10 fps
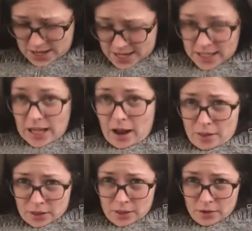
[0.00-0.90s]
ease, I
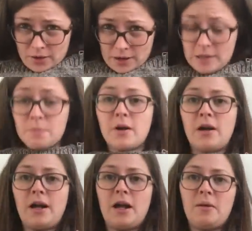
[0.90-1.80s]
think there is,
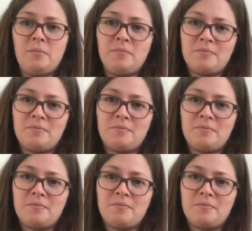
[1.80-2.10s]
but I